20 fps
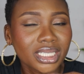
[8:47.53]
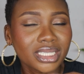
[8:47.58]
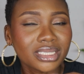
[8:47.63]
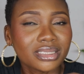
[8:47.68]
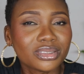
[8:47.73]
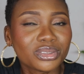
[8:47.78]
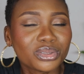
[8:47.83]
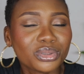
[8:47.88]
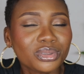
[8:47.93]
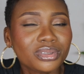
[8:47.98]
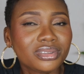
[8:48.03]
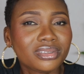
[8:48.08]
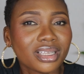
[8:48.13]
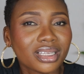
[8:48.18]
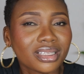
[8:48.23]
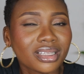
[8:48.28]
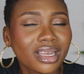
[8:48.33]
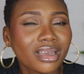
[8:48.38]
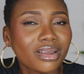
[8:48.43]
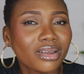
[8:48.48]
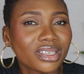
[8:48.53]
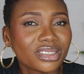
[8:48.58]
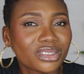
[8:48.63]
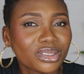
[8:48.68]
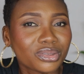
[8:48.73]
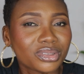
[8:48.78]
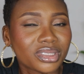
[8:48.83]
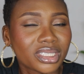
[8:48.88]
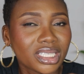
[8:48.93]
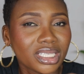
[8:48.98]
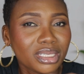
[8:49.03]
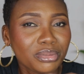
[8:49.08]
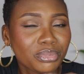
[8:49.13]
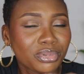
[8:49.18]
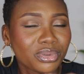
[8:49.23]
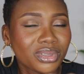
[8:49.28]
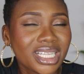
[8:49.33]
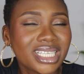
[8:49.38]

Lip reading: that is good 10 hours of sleep.